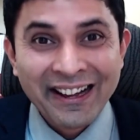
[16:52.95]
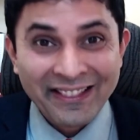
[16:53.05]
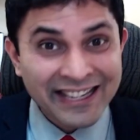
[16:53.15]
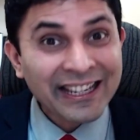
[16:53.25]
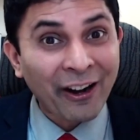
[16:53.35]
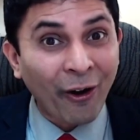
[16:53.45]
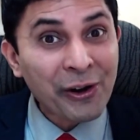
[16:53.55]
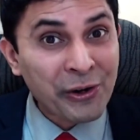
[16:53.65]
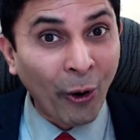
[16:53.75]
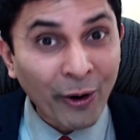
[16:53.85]
These are all
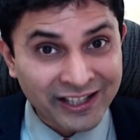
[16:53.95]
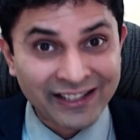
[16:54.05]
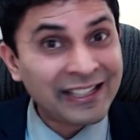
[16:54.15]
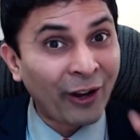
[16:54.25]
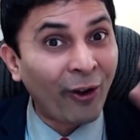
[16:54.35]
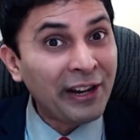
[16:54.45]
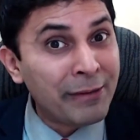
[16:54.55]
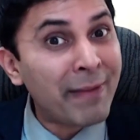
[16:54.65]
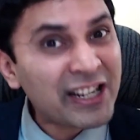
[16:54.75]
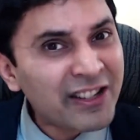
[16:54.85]
ghosts. These are all
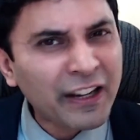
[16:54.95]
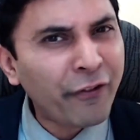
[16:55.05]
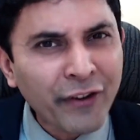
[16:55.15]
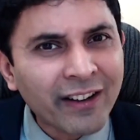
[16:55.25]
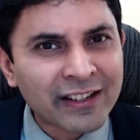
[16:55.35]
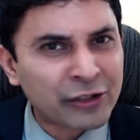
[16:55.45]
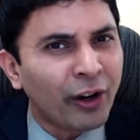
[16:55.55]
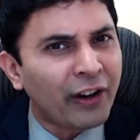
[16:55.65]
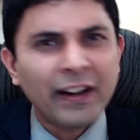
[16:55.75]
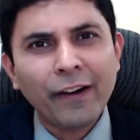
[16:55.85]
imaginary fears,
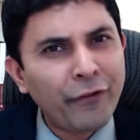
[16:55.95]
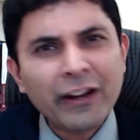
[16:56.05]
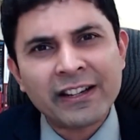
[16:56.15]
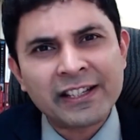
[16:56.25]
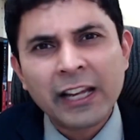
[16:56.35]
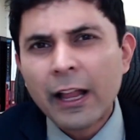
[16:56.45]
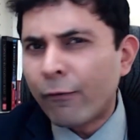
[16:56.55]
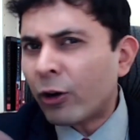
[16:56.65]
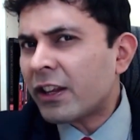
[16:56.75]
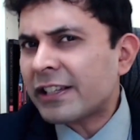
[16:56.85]
not real fears.
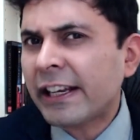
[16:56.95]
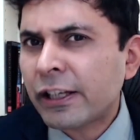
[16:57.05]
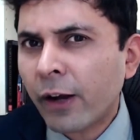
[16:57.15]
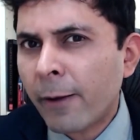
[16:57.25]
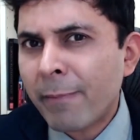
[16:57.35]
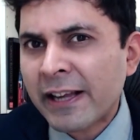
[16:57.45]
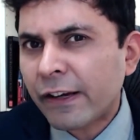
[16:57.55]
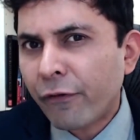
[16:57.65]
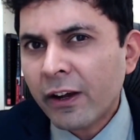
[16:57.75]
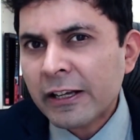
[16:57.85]
What are the six basic
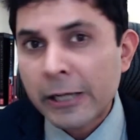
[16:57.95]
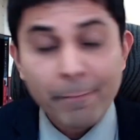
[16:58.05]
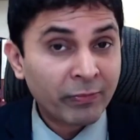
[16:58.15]
fears?